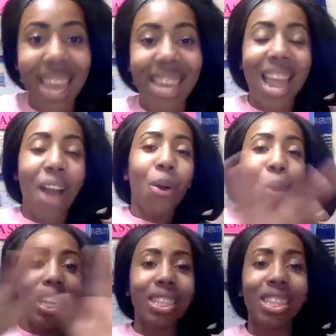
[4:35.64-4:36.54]
Now
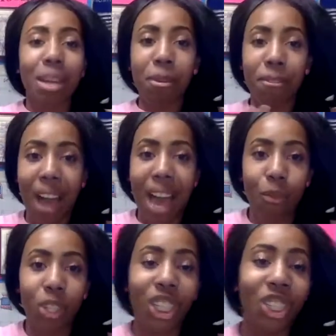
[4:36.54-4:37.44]
going into number 5,
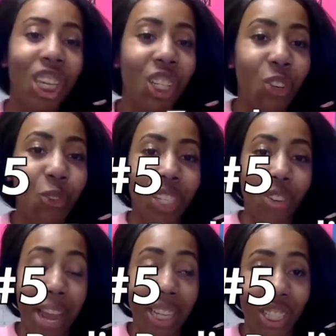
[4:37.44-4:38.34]
which is teacher
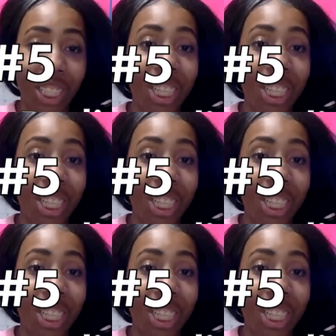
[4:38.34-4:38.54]
redirection.